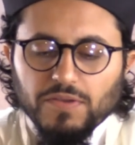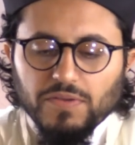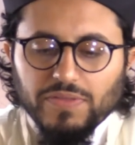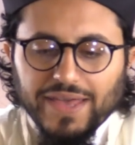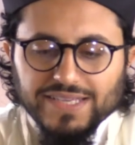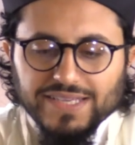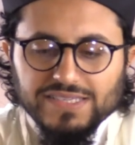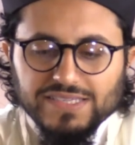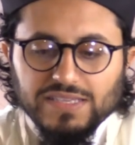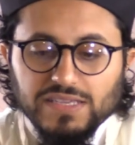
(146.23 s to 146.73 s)

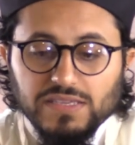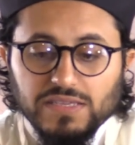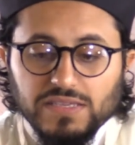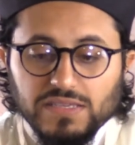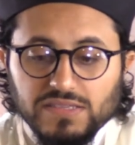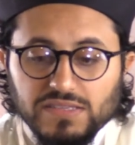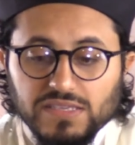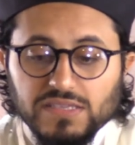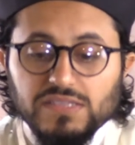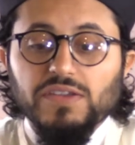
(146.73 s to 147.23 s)
So that's
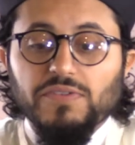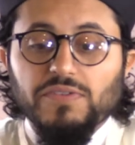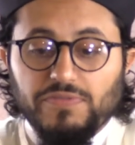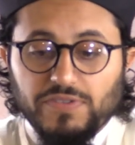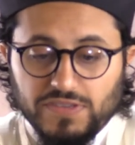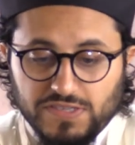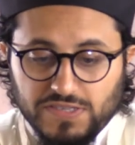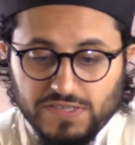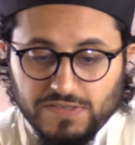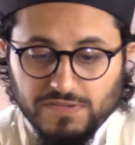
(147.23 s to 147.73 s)
the, the
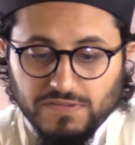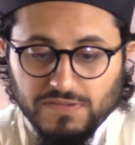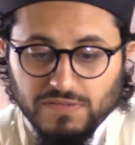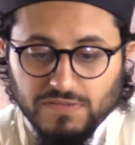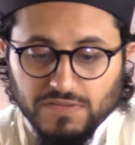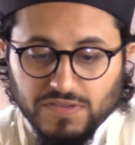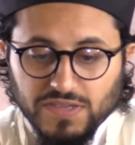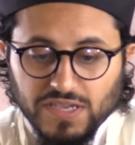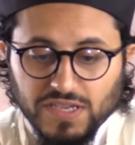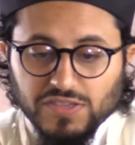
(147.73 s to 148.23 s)
difference.
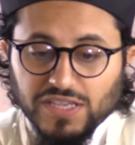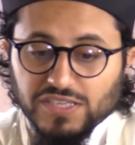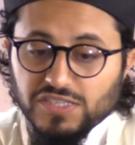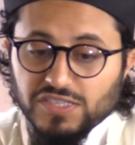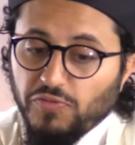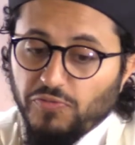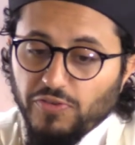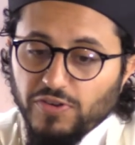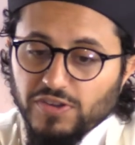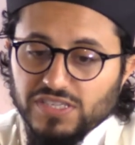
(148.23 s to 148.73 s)
Okay, so
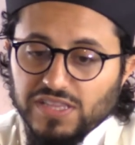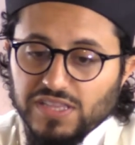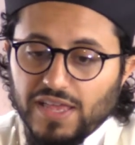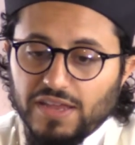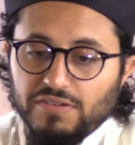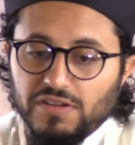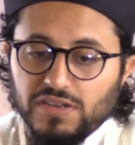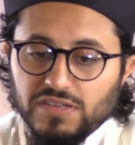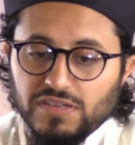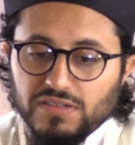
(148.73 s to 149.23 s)
that's your first
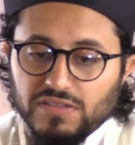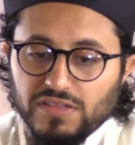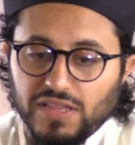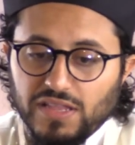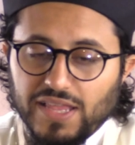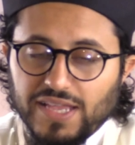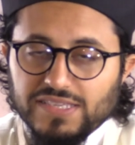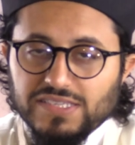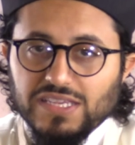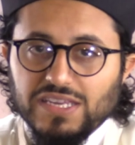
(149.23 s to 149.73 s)
letter
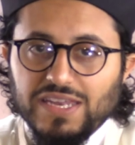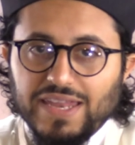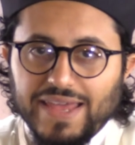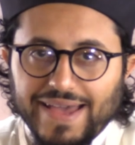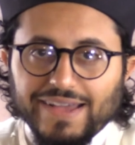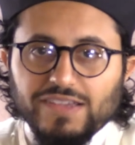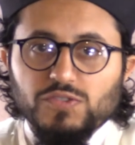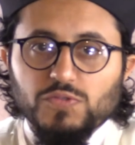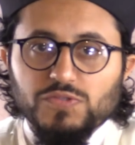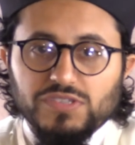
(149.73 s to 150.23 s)
and lesson
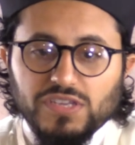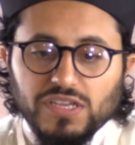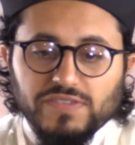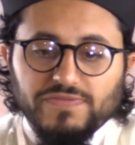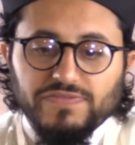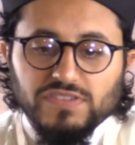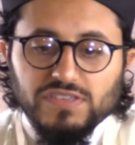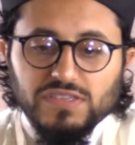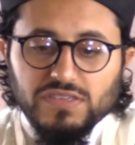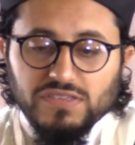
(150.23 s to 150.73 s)
in actual
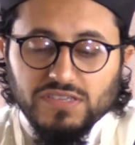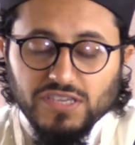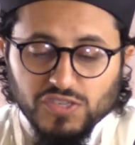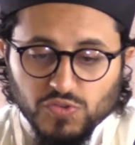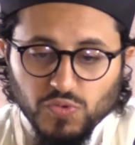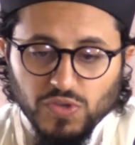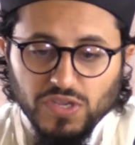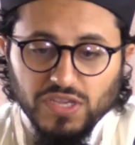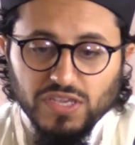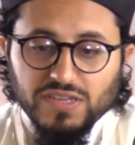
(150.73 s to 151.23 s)

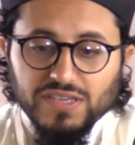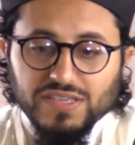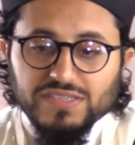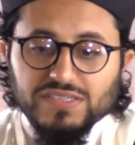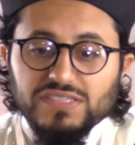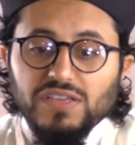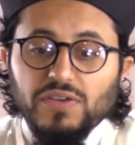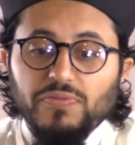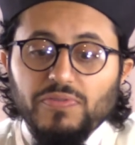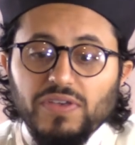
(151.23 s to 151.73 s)
tajweed
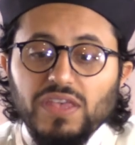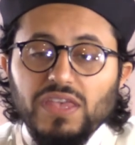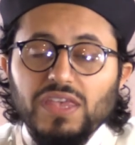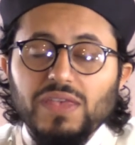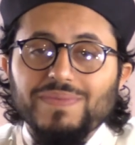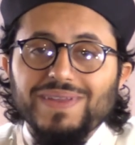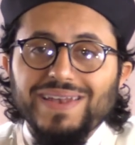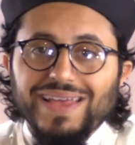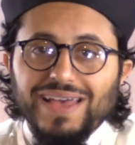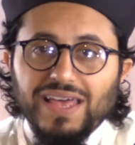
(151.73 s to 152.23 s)
is
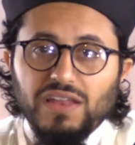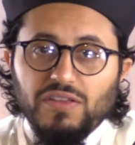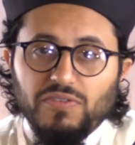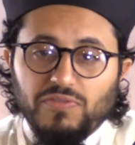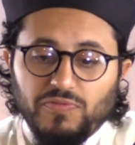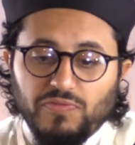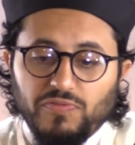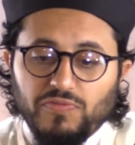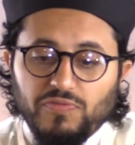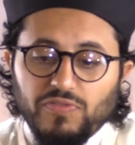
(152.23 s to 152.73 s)
tafkhim
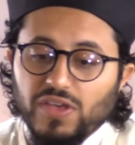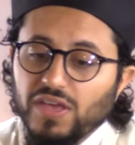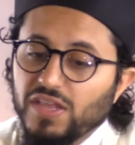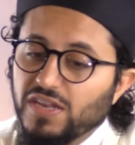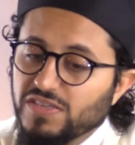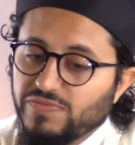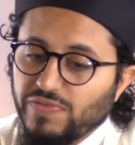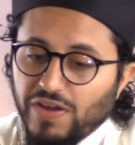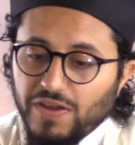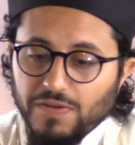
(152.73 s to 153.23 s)
al-alif.
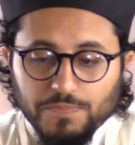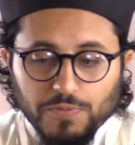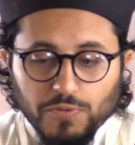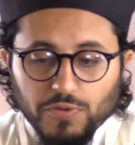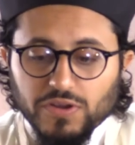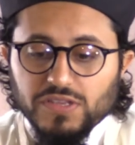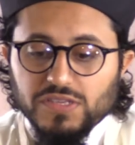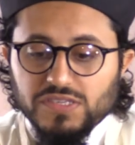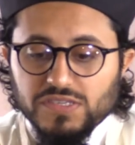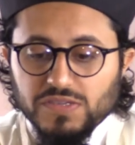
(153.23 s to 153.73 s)
And it's very
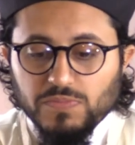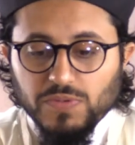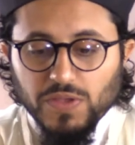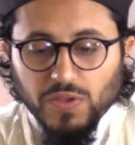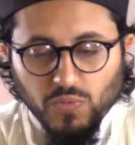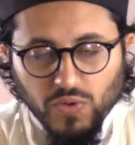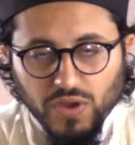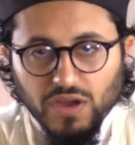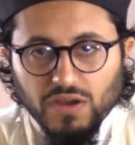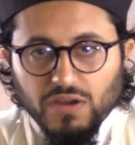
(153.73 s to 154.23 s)
important to
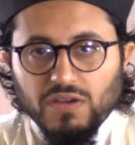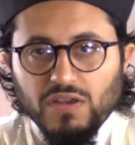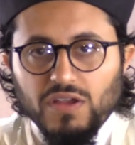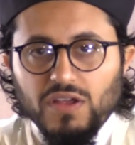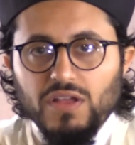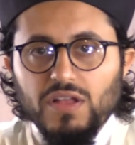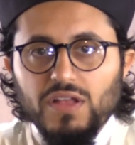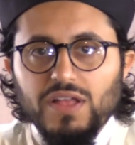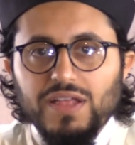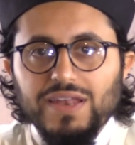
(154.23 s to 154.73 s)
beware
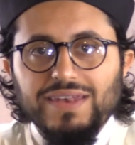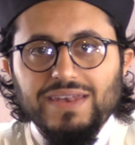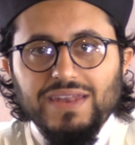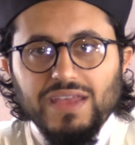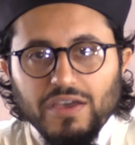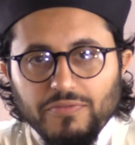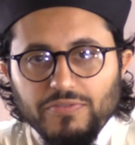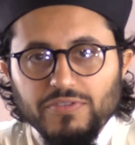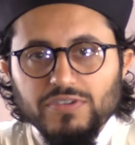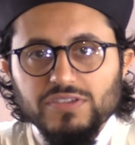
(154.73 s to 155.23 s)

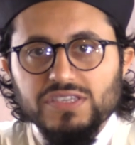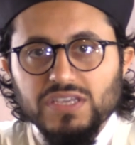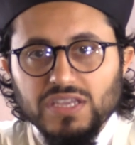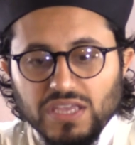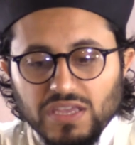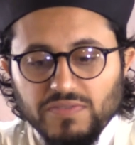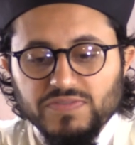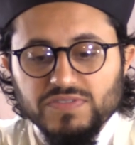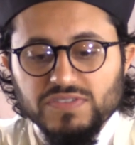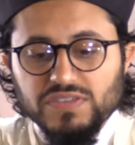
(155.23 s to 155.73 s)
never
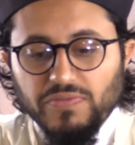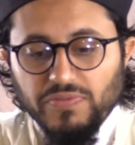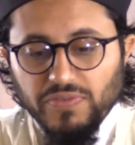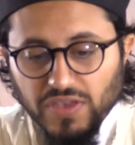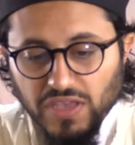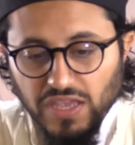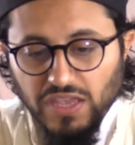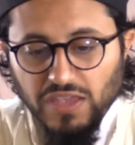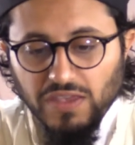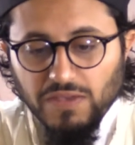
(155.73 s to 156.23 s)
to give
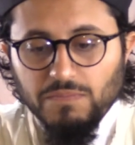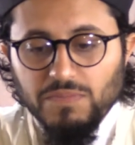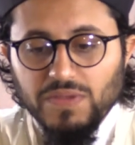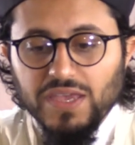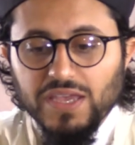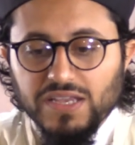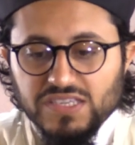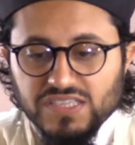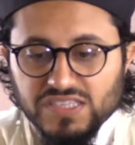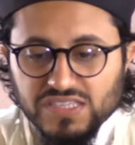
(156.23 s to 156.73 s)

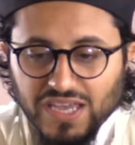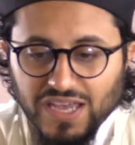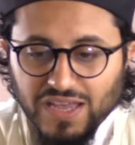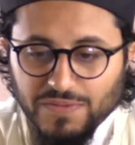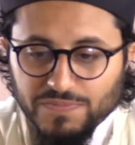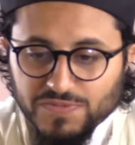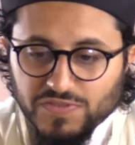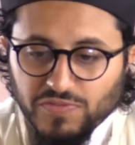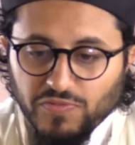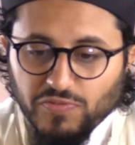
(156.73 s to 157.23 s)
tafkhim
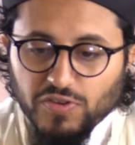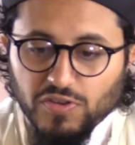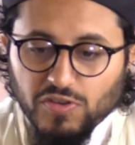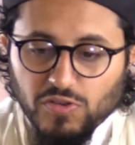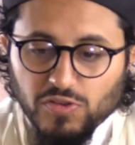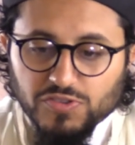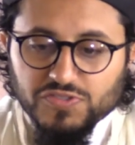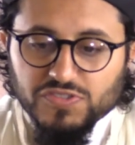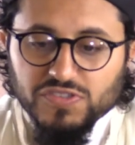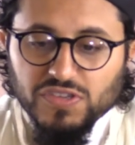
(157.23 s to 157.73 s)
except for
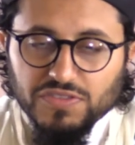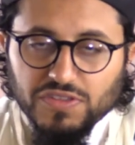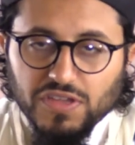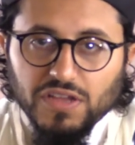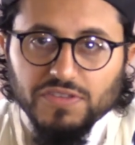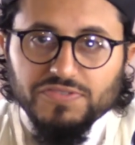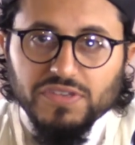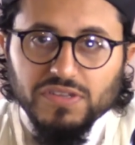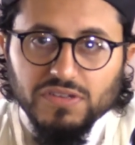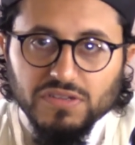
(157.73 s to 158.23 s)
khussa,
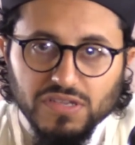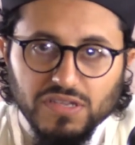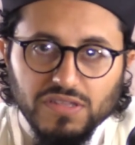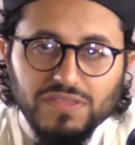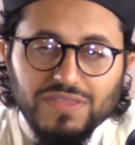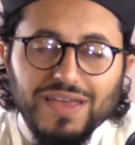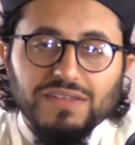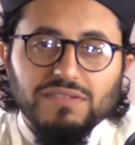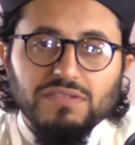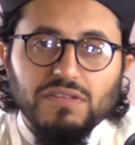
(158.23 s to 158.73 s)
dal,
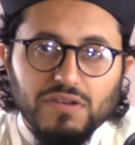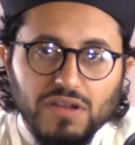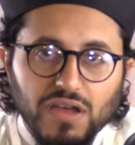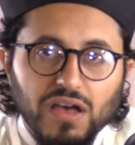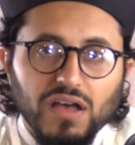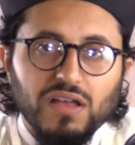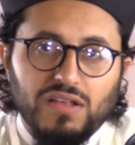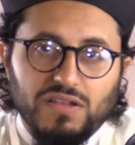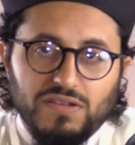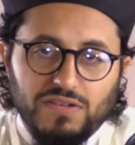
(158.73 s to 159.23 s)
tanqid, and
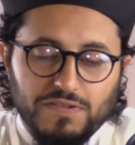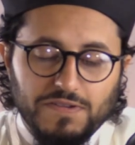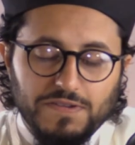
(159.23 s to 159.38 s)
ra.